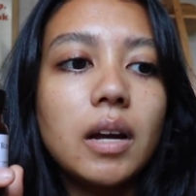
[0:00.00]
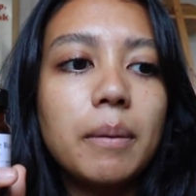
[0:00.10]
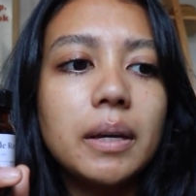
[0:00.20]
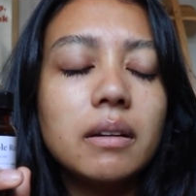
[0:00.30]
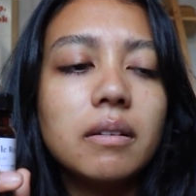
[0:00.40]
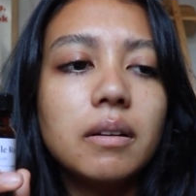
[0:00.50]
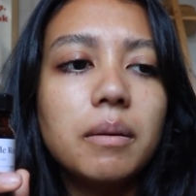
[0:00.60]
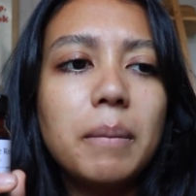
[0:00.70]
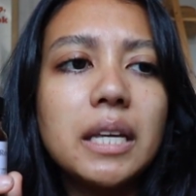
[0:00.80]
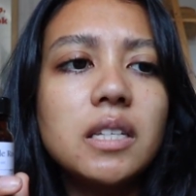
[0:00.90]
I mean,
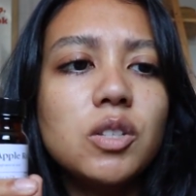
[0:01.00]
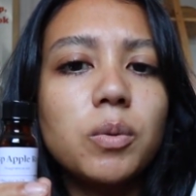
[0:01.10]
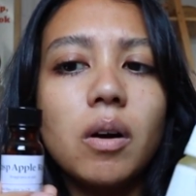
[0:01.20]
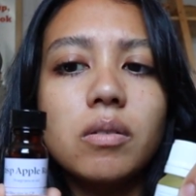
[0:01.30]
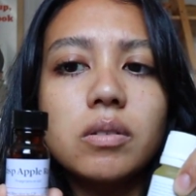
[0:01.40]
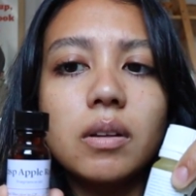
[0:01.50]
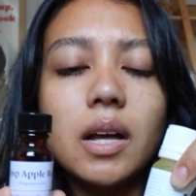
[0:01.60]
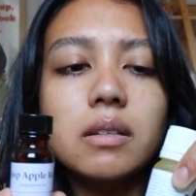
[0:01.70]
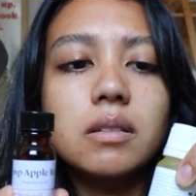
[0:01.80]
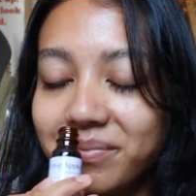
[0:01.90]
Makesy's were also
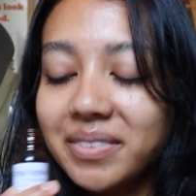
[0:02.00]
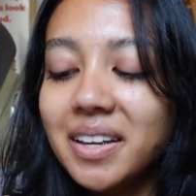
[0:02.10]
glass.